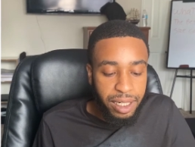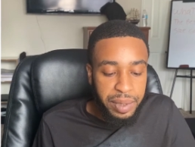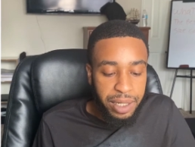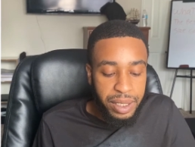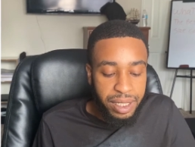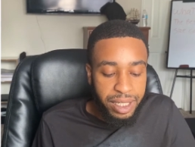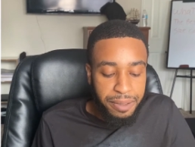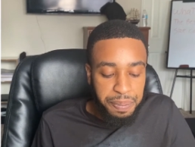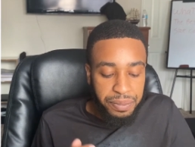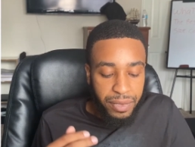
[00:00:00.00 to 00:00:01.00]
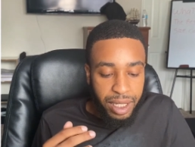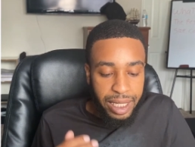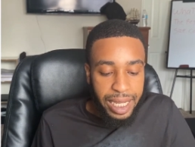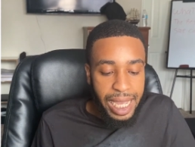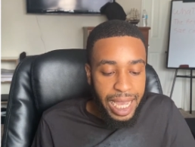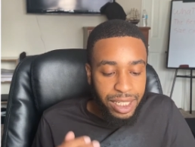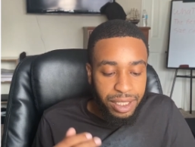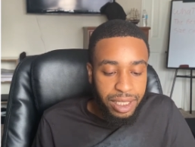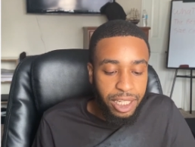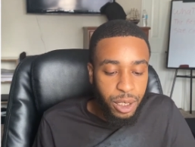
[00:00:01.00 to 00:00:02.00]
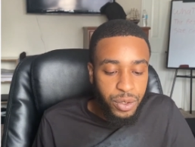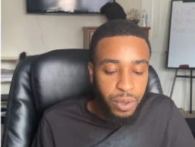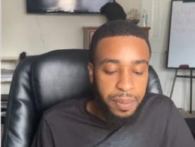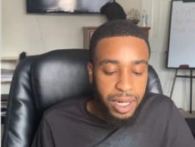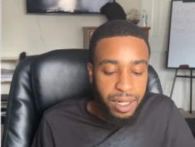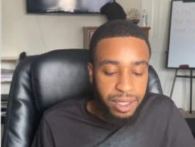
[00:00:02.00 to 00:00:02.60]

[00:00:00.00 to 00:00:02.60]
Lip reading: be able to see they actually host webinars.